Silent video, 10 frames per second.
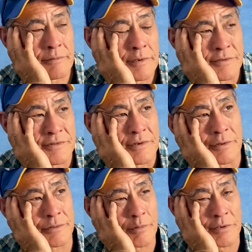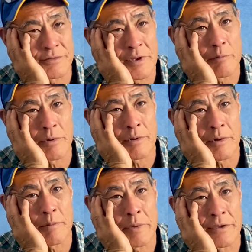it's still a 12-step
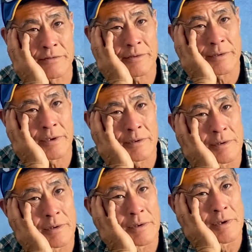program, basically. Yeah.